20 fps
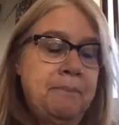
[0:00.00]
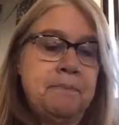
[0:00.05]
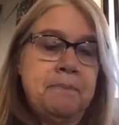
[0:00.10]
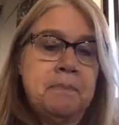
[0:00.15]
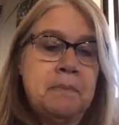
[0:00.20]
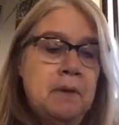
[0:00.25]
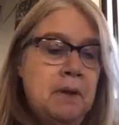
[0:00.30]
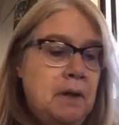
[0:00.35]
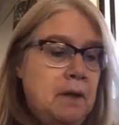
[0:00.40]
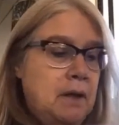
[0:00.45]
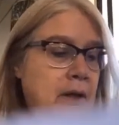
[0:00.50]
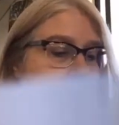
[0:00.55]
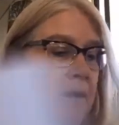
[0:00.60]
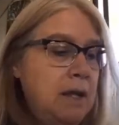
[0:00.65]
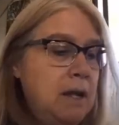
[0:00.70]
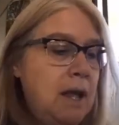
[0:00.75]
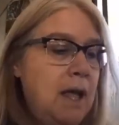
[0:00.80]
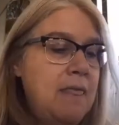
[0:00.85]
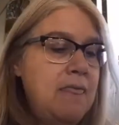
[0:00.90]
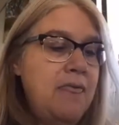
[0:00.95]
All right, and
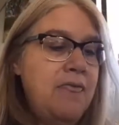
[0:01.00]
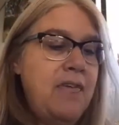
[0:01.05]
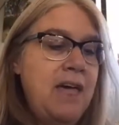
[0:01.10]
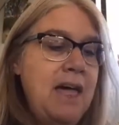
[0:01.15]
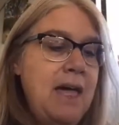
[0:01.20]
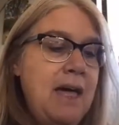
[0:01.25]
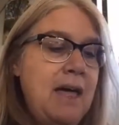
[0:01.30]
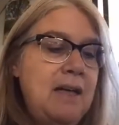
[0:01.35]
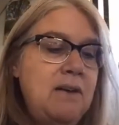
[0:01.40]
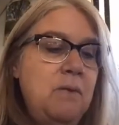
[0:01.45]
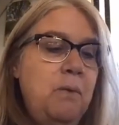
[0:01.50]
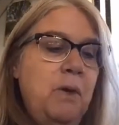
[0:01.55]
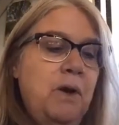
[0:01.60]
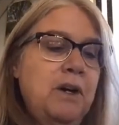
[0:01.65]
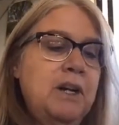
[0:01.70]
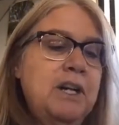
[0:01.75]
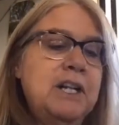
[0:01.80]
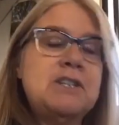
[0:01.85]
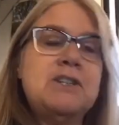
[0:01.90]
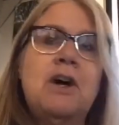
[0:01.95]
then we're going to
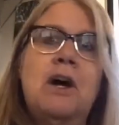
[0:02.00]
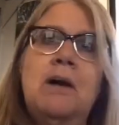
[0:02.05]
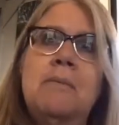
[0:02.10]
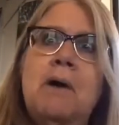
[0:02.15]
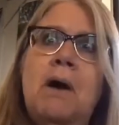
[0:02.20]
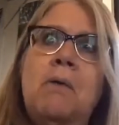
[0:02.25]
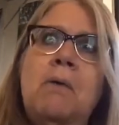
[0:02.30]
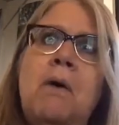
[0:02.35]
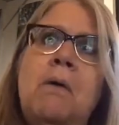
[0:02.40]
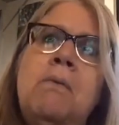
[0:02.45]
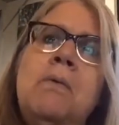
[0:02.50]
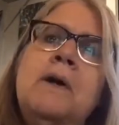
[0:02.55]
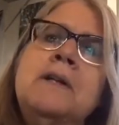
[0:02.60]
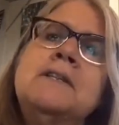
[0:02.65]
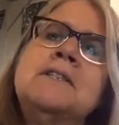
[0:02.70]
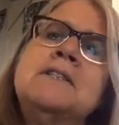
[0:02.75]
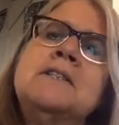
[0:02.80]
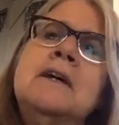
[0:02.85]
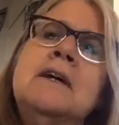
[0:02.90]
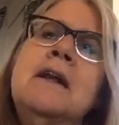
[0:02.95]
talk about, well,
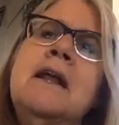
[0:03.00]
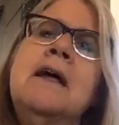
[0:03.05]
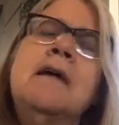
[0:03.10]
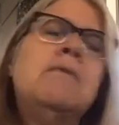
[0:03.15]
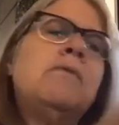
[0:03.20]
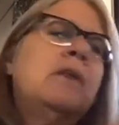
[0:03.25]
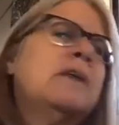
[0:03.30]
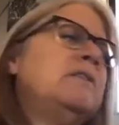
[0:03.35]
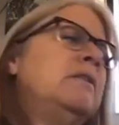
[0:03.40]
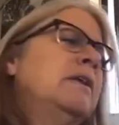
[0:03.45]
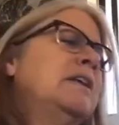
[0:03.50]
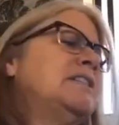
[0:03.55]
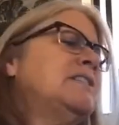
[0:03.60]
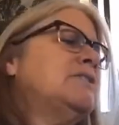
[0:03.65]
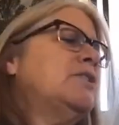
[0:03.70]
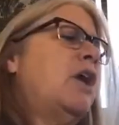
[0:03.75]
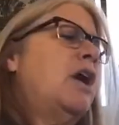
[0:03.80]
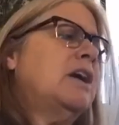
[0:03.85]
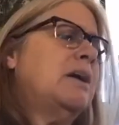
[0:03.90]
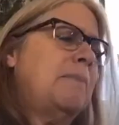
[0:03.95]
let's talk
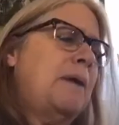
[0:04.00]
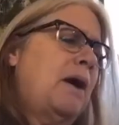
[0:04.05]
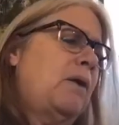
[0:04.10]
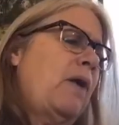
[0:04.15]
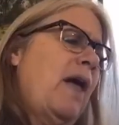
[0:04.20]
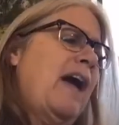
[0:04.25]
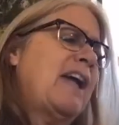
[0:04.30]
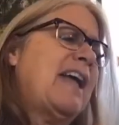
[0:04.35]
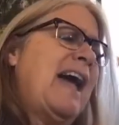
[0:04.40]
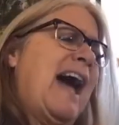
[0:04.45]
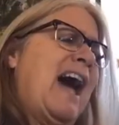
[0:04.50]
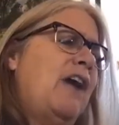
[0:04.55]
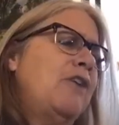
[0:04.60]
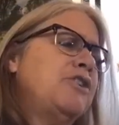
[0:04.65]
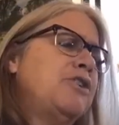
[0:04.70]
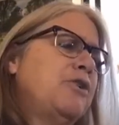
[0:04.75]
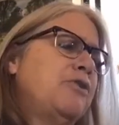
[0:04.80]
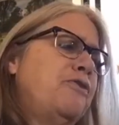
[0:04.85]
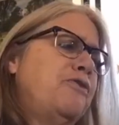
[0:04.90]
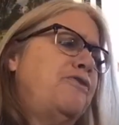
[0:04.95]
about like how you're
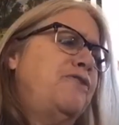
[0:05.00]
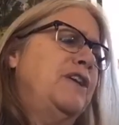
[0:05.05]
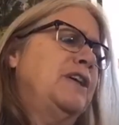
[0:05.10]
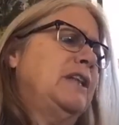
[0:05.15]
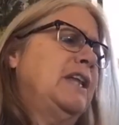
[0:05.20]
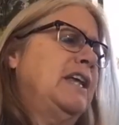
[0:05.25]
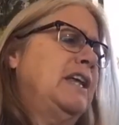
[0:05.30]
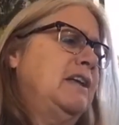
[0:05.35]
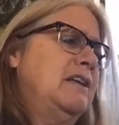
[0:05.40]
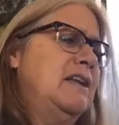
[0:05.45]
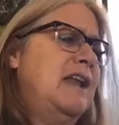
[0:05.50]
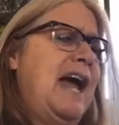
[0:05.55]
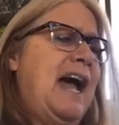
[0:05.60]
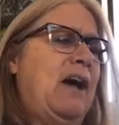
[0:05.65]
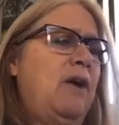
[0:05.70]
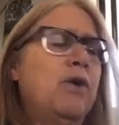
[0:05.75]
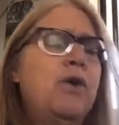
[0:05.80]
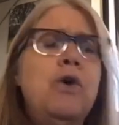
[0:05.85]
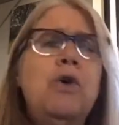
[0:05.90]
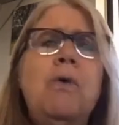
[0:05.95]
feeling now. Who
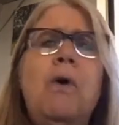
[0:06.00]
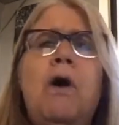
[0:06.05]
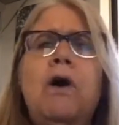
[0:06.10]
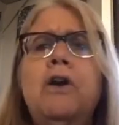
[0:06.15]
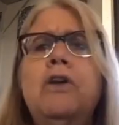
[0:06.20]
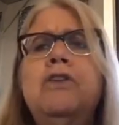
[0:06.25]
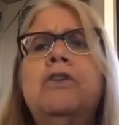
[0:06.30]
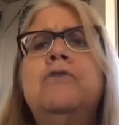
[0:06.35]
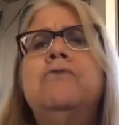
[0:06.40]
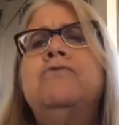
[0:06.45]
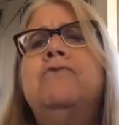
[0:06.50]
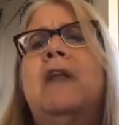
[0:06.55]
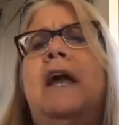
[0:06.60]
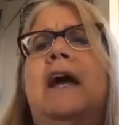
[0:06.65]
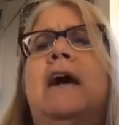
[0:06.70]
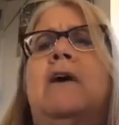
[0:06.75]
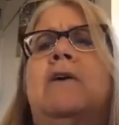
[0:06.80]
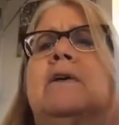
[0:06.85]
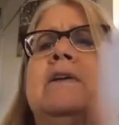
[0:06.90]
are you now? And so